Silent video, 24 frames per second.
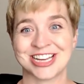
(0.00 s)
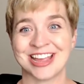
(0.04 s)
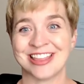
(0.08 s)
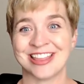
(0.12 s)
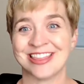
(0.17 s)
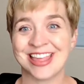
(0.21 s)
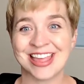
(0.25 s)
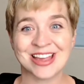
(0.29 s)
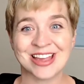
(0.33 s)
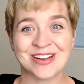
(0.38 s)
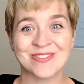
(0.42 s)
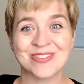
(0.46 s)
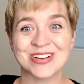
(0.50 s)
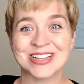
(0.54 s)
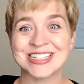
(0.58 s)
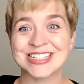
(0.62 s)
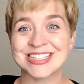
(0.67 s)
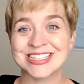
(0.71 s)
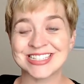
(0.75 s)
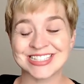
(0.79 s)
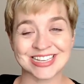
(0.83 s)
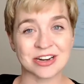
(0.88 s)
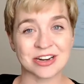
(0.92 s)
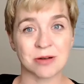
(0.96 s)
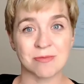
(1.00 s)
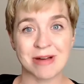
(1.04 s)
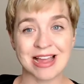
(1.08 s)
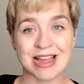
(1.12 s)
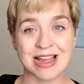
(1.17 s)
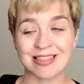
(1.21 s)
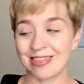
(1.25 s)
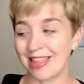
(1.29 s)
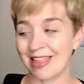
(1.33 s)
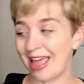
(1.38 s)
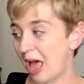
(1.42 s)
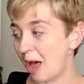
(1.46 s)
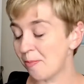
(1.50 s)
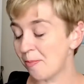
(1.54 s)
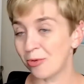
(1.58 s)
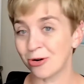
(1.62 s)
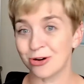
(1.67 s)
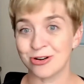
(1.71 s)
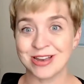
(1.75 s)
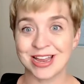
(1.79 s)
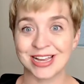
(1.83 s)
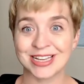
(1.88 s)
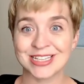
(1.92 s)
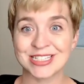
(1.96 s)
and they would sit on my lap
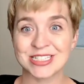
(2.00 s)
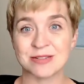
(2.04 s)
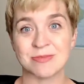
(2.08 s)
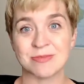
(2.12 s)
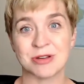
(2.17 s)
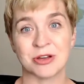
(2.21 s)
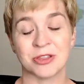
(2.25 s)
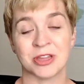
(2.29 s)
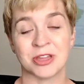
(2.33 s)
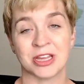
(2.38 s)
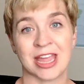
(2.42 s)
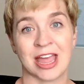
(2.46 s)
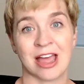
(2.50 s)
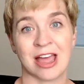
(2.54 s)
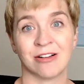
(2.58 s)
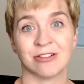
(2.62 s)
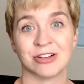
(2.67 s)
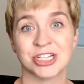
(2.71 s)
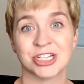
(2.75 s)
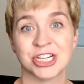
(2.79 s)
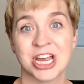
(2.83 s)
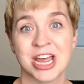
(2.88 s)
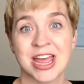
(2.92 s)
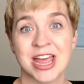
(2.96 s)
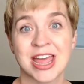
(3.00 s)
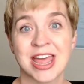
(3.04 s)
or next to me on the couch